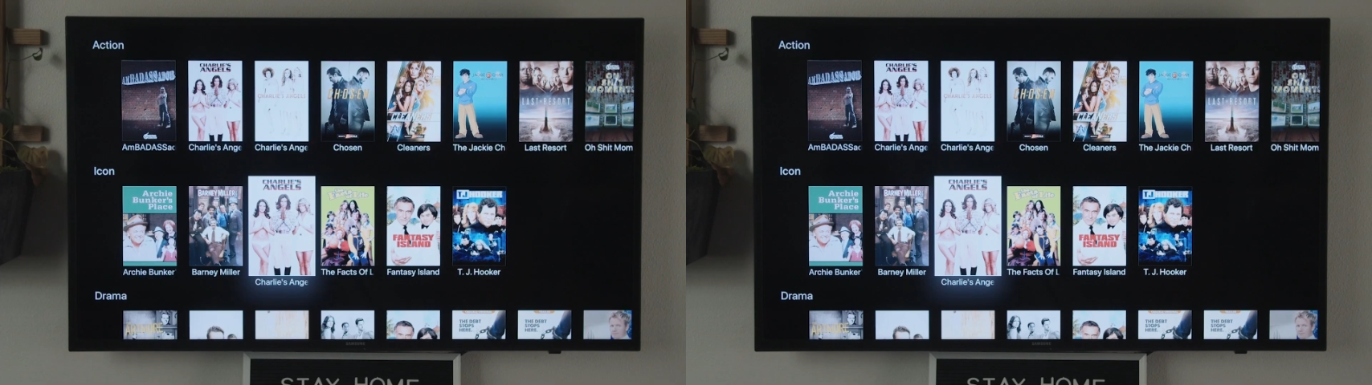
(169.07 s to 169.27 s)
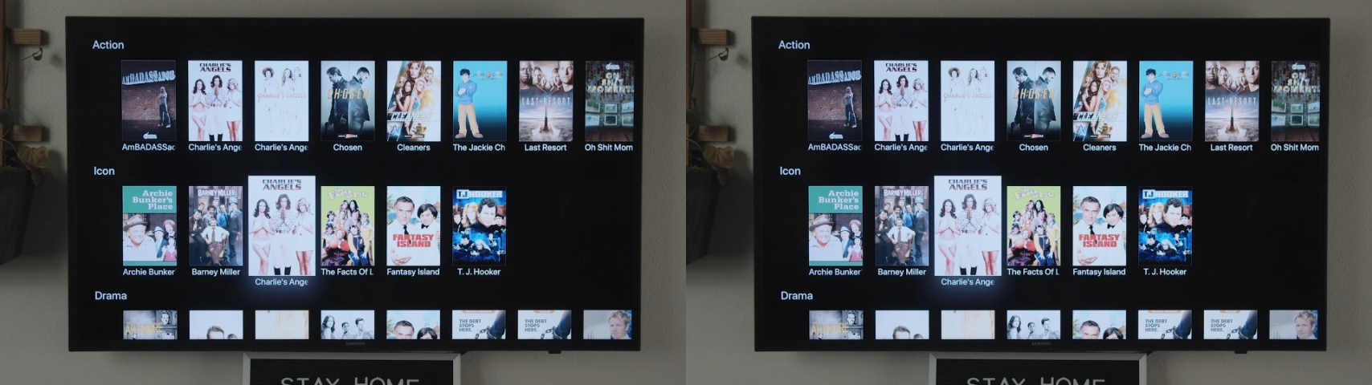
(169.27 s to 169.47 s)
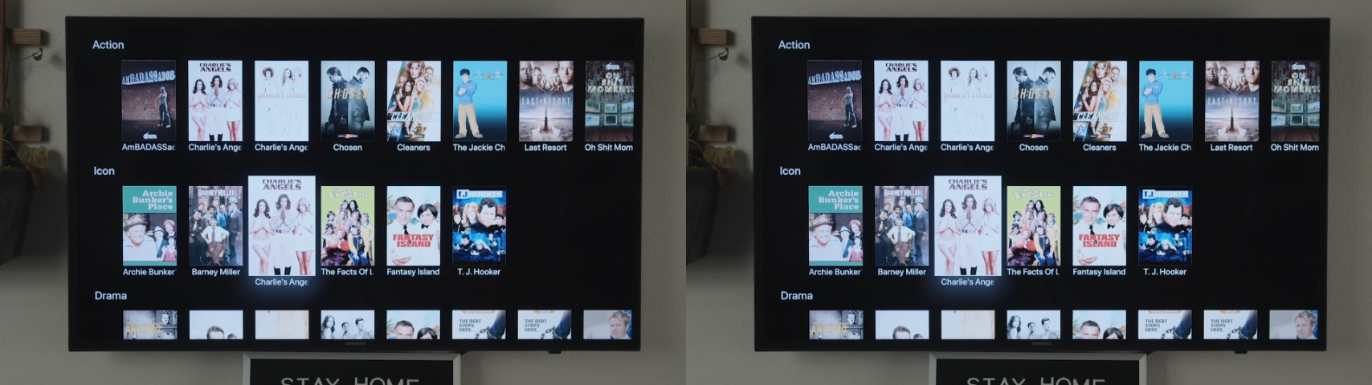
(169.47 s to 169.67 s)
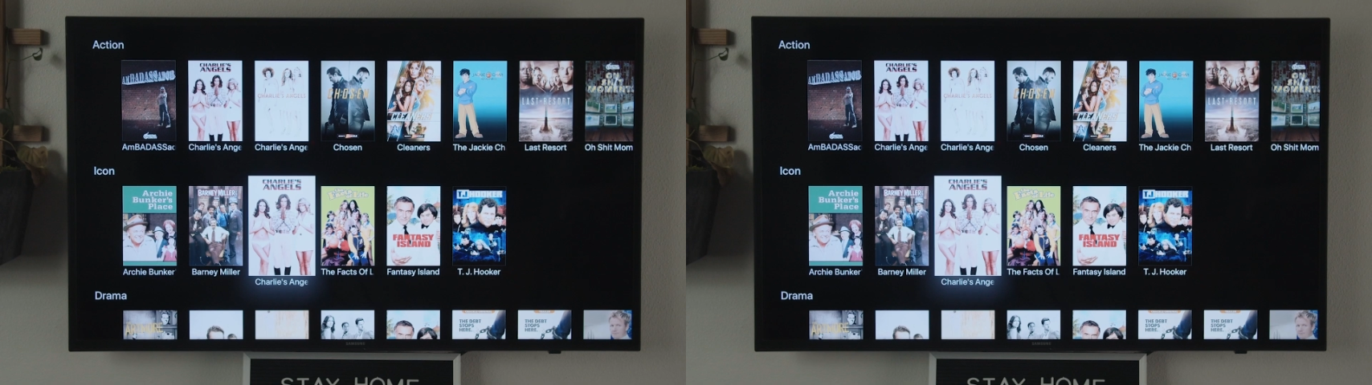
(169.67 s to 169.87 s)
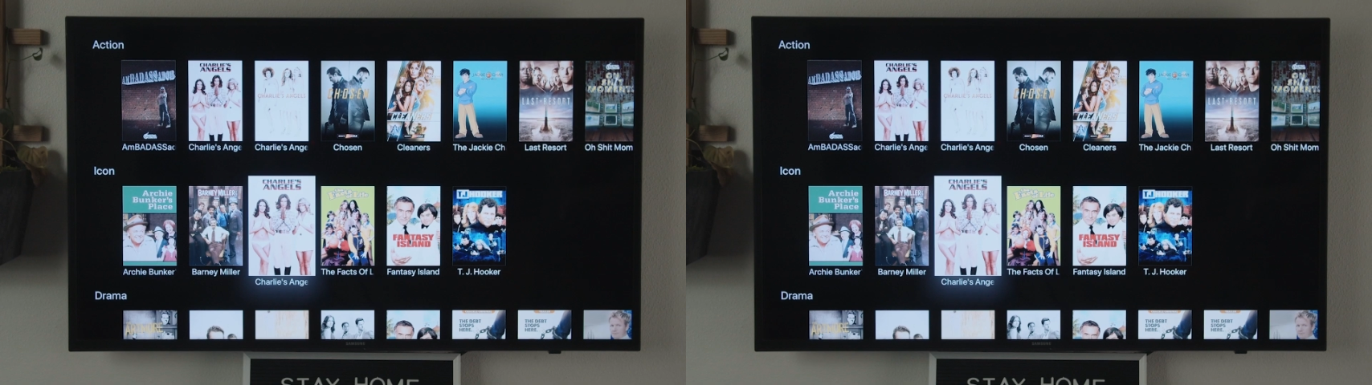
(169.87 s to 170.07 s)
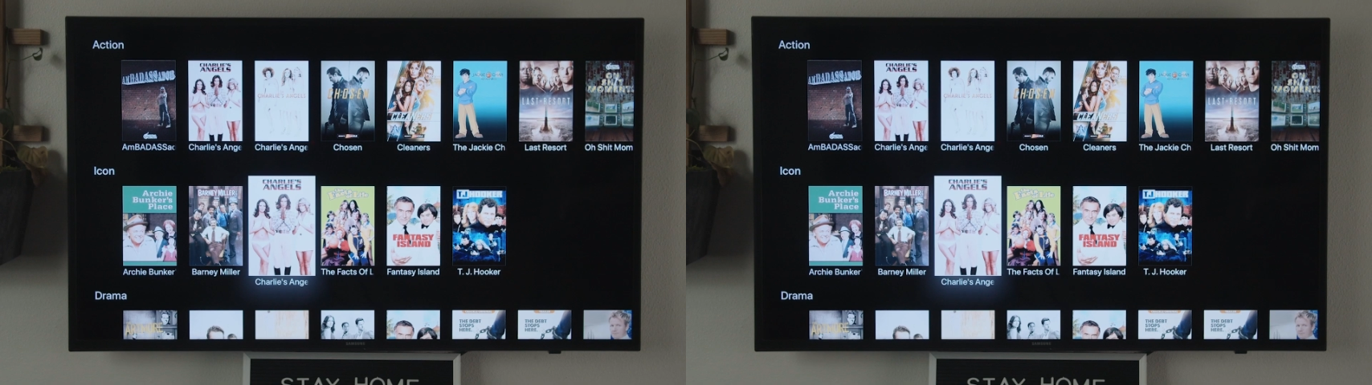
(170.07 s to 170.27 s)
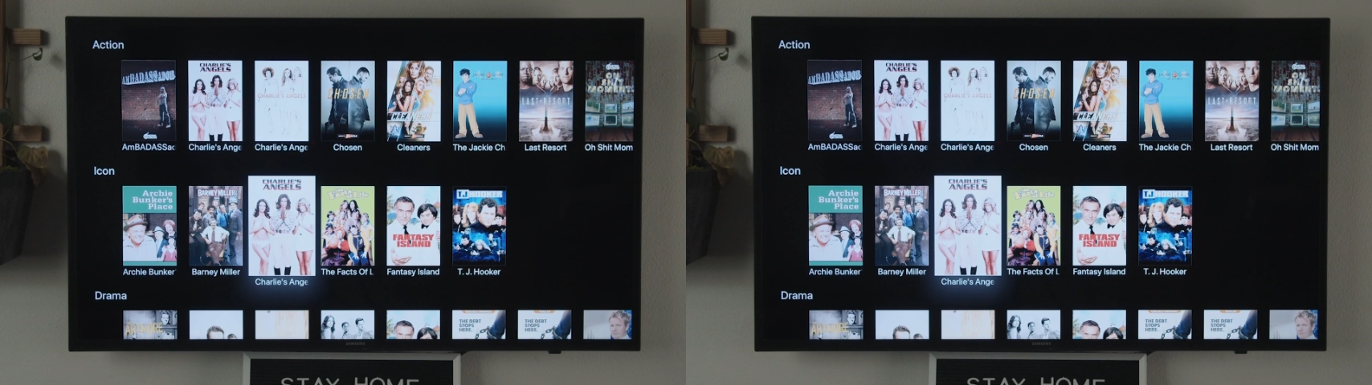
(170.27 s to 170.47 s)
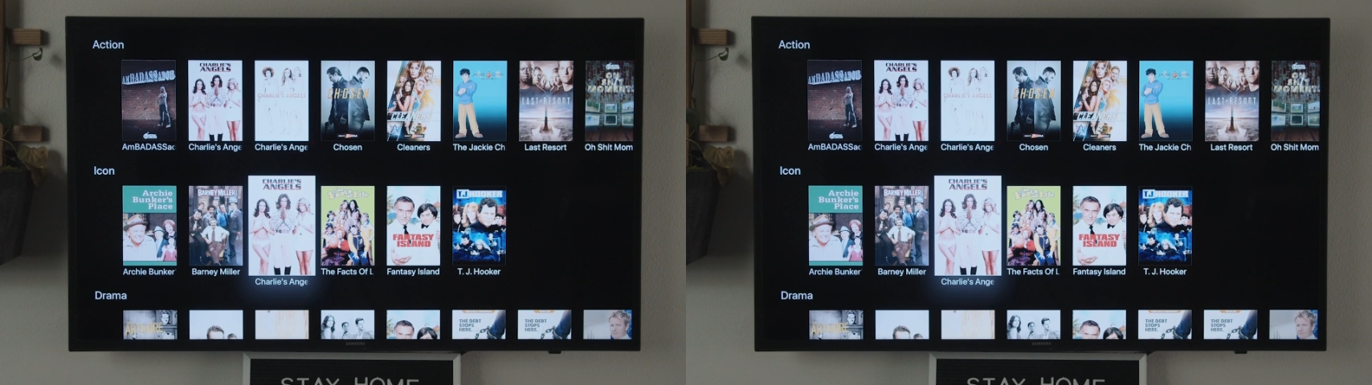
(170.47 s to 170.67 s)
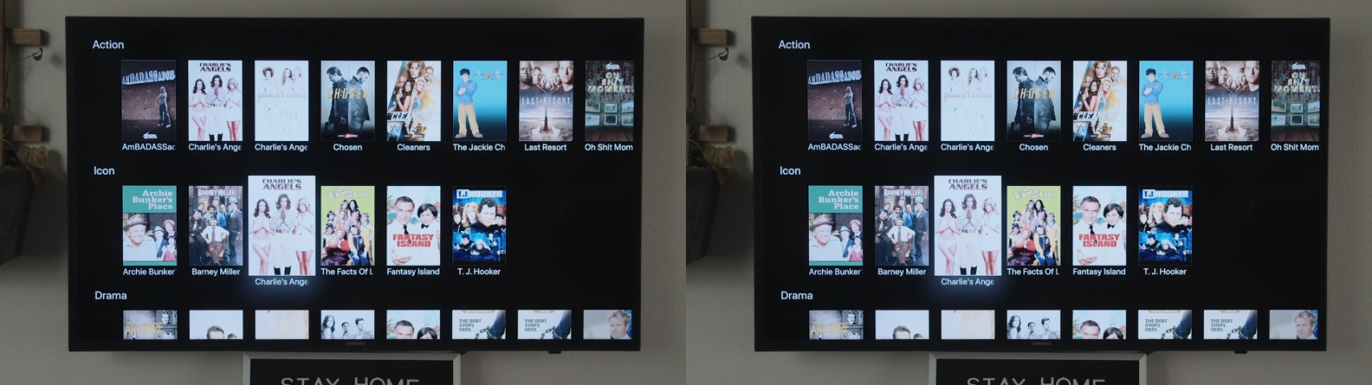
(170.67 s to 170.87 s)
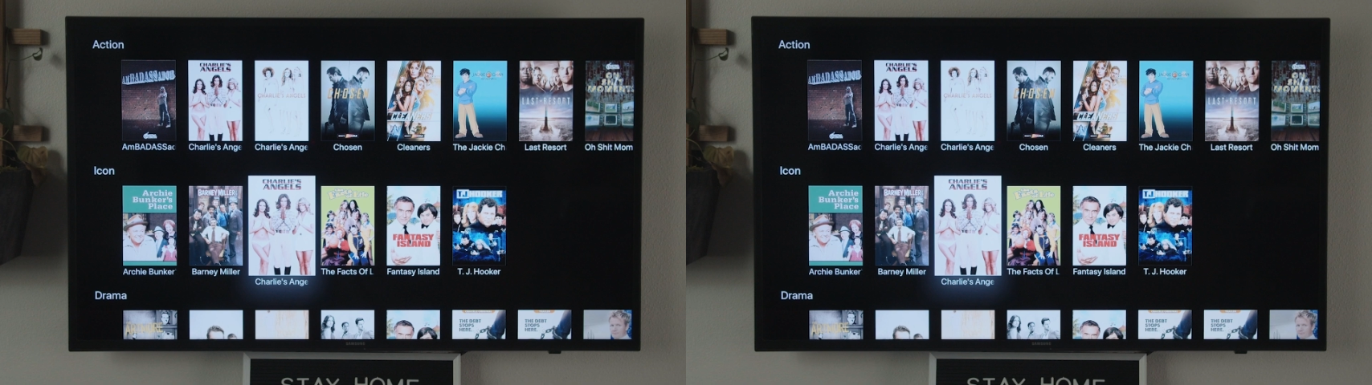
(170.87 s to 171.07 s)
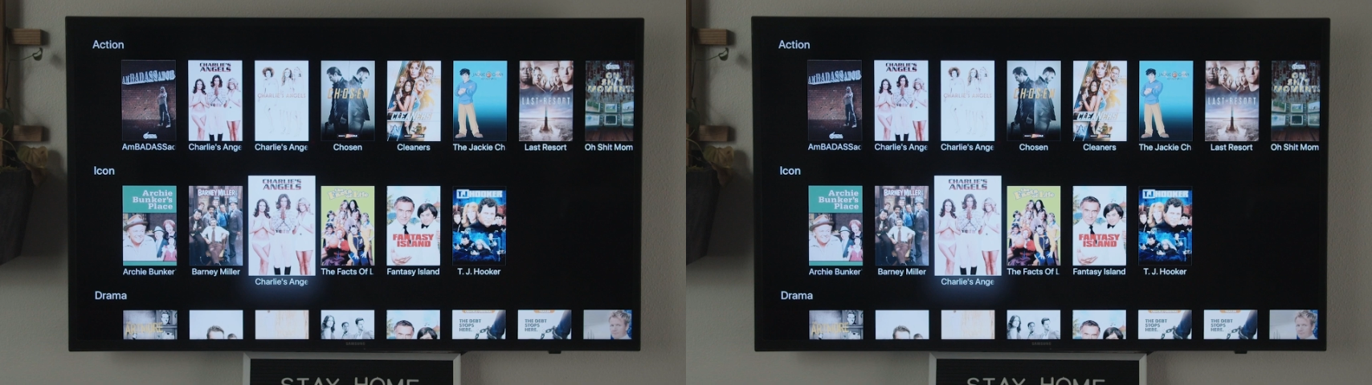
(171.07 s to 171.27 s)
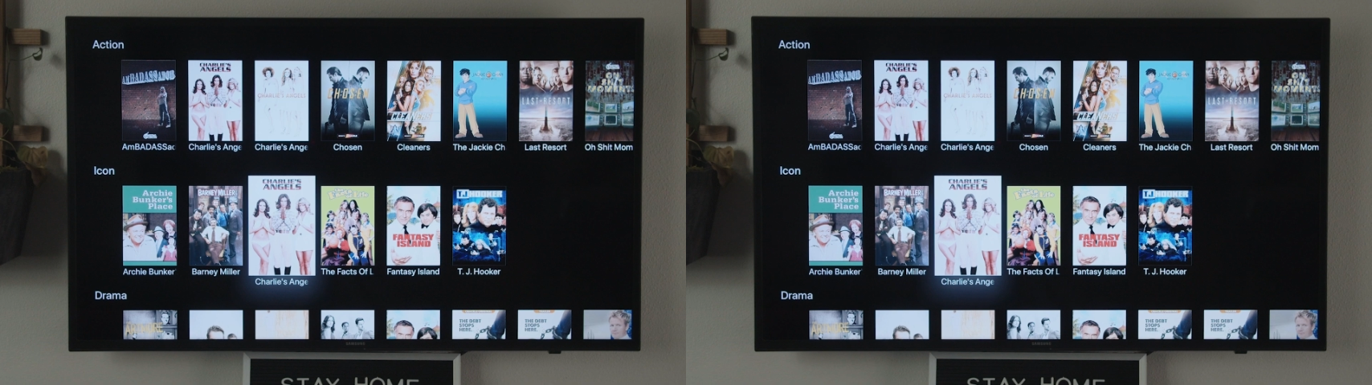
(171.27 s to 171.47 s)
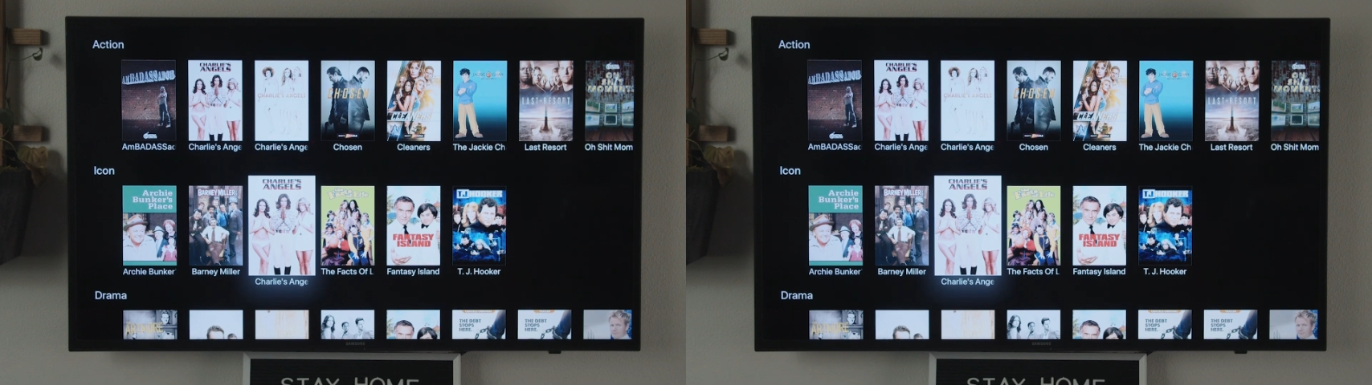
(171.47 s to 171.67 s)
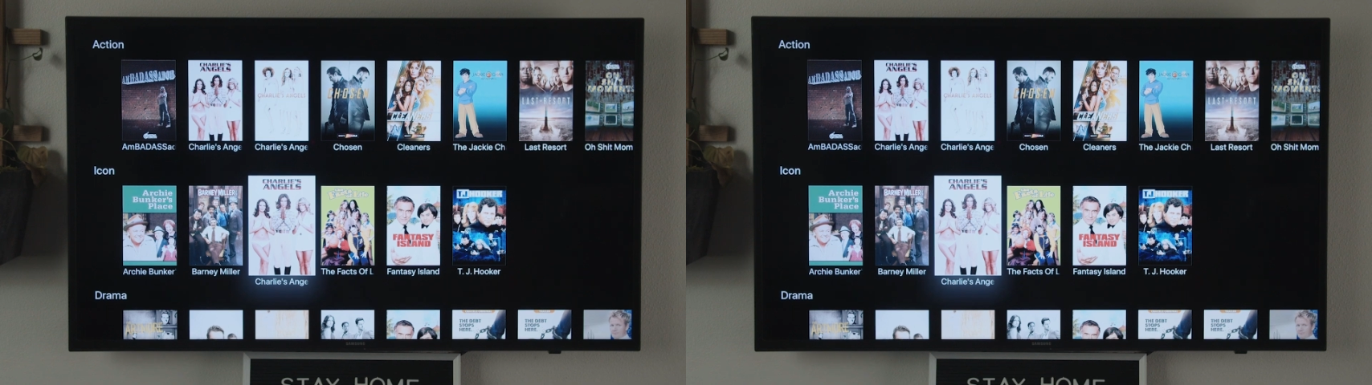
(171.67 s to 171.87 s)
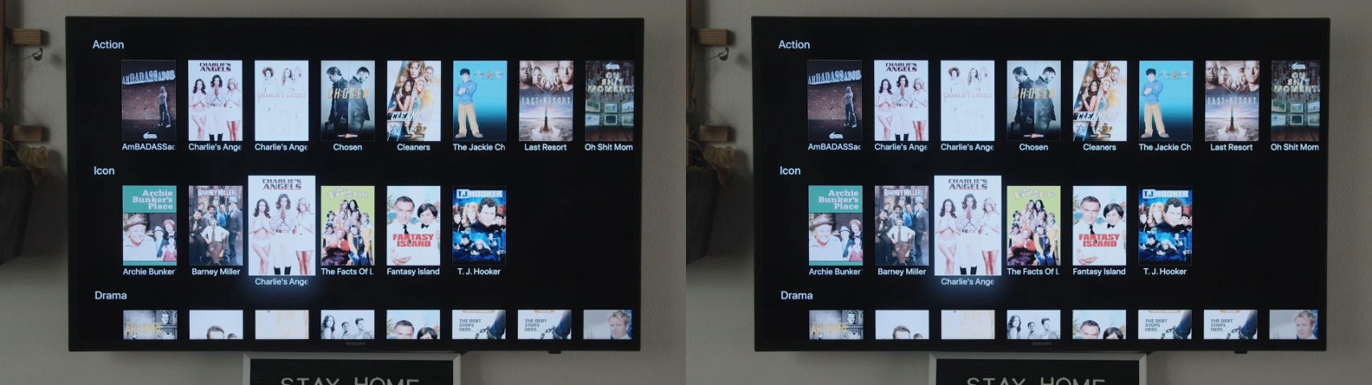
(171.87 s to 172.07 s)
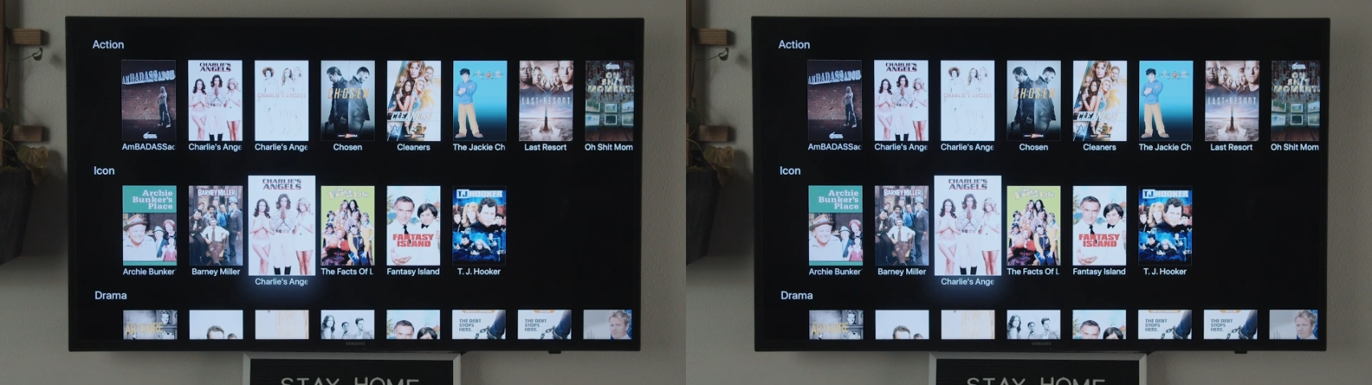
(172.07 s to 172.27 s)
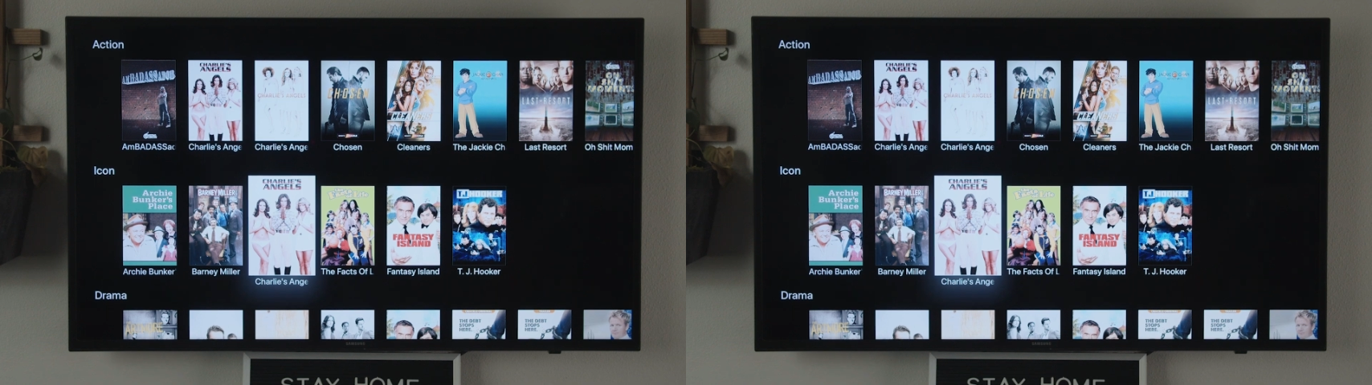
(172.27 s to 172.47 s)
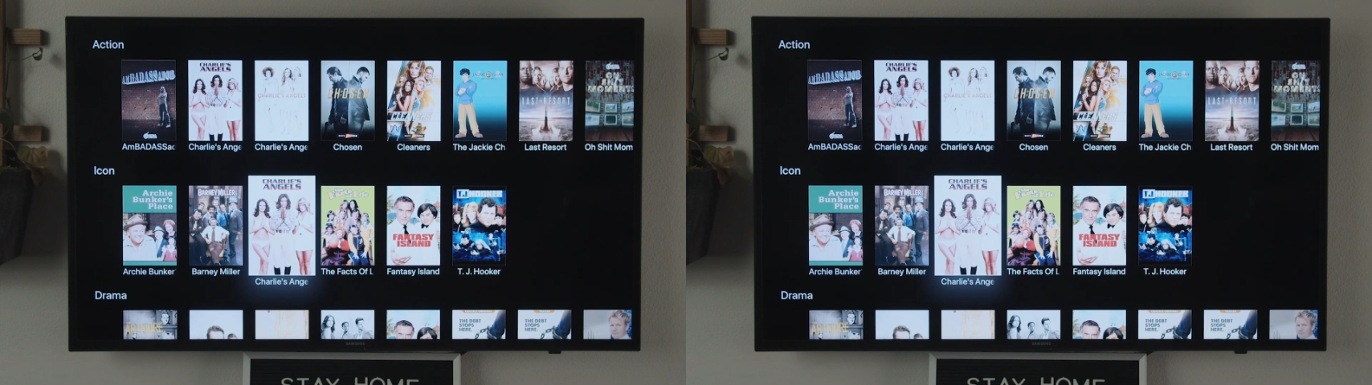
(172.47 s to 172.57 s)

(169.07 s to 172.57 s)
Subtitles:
Nobody's mouth can be seen.